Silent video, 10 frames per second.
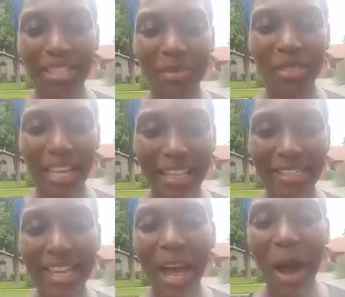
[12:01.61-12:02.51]
makes some
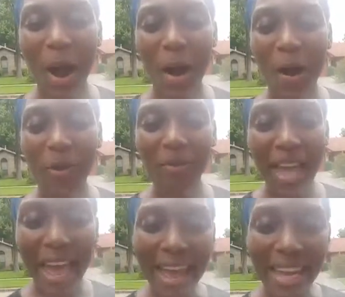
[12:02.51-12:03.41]
sense um,
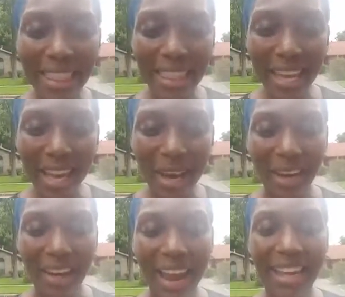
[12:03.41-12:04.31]
hey there